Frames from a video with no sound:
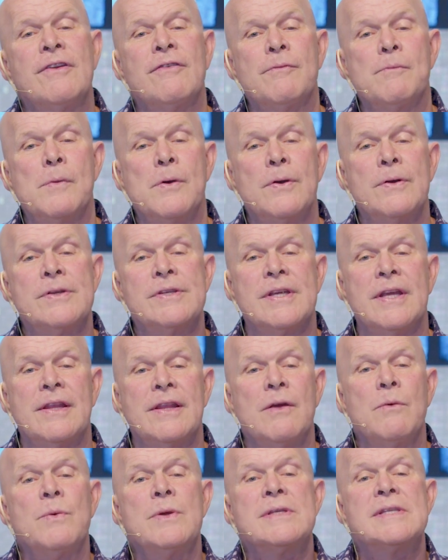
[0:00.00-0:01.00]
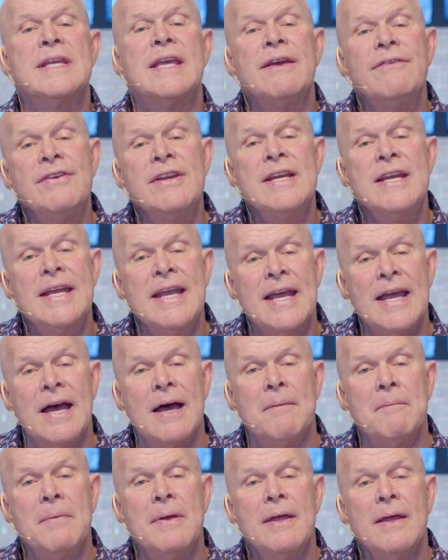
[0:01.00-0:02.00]
of mercy that was given to
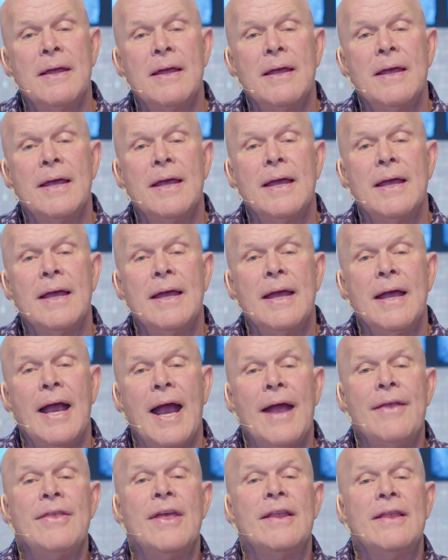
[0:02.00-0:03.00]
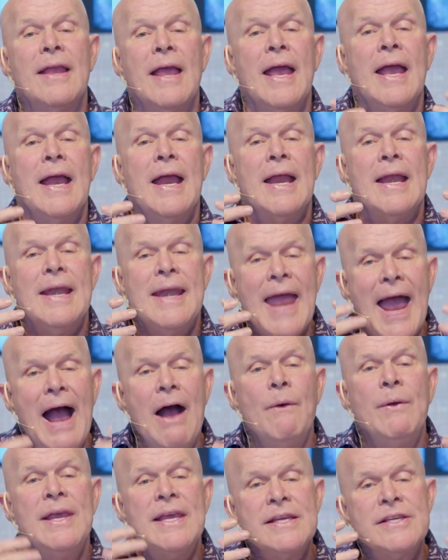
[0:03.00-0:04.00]
him and that
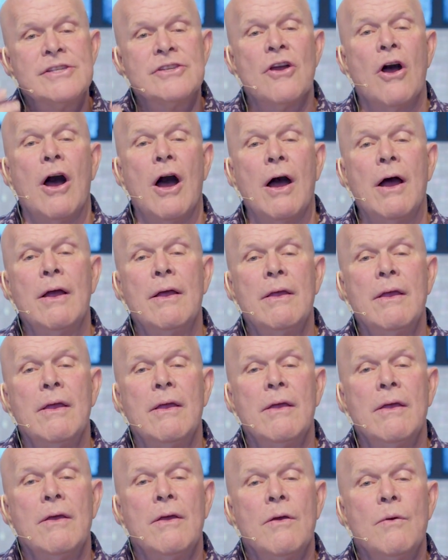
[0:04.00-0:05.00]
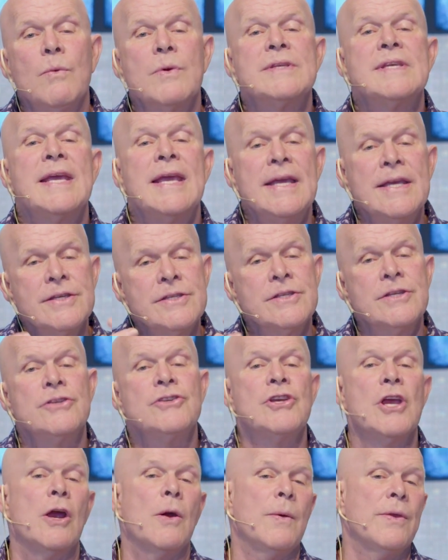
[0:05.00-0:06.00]
now he saw was his to
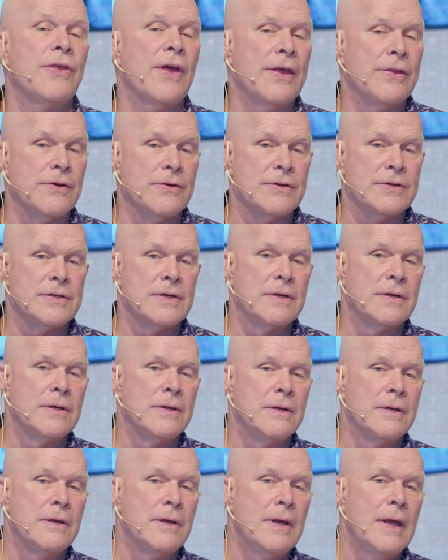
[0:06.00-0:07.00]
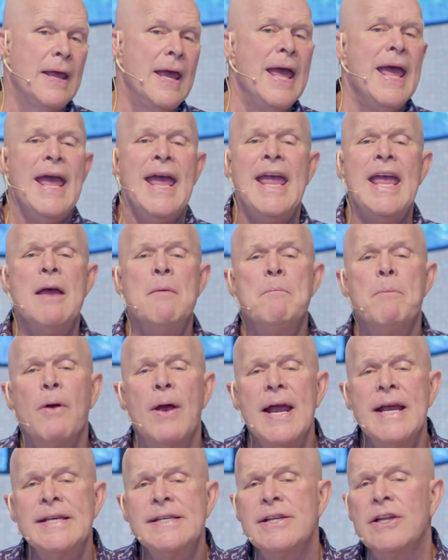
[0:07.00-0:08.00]
share with others. He
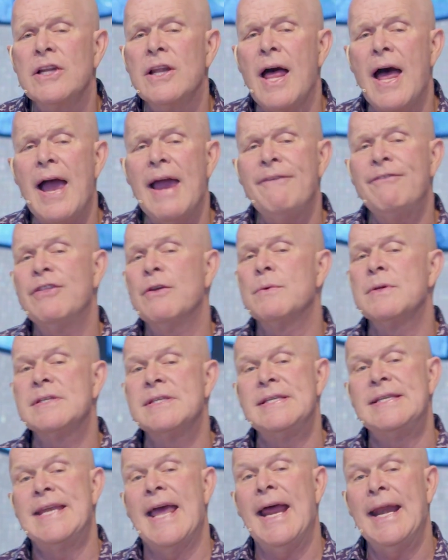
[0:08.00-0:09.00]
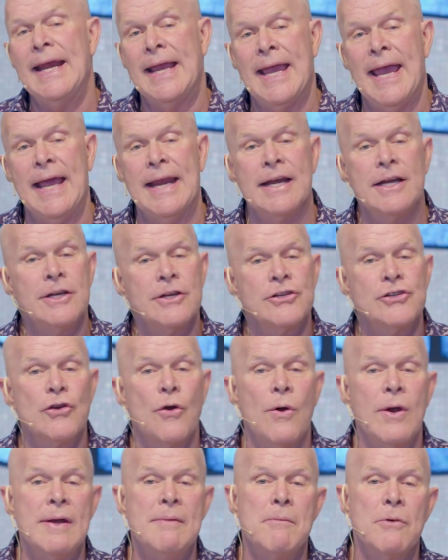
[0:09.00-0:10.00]
embraced a life that was dedicated to
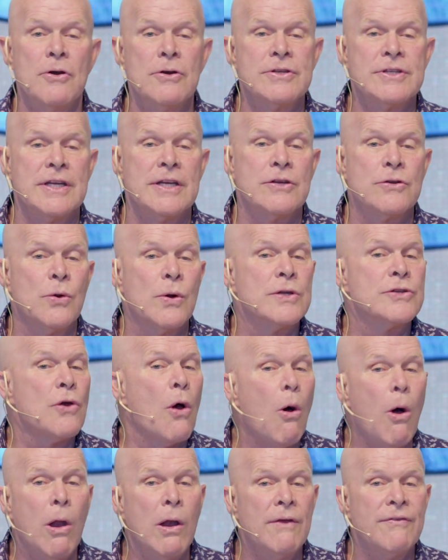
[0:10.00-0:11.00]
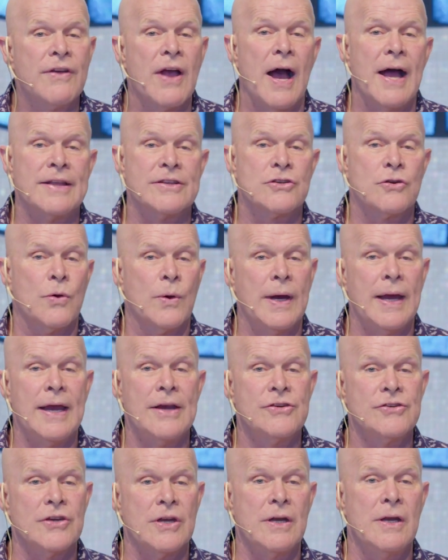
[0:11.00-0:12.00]
showing mercy towards all of God's
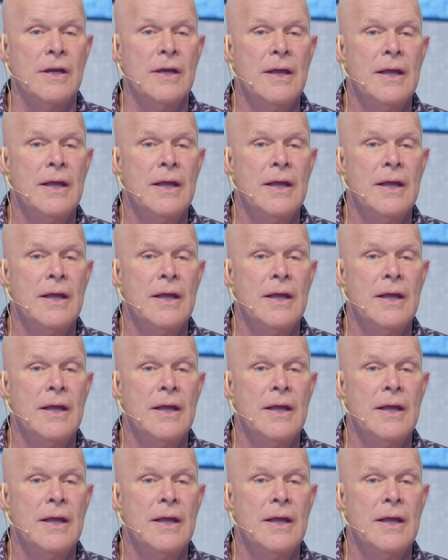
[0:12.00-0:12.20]
creation.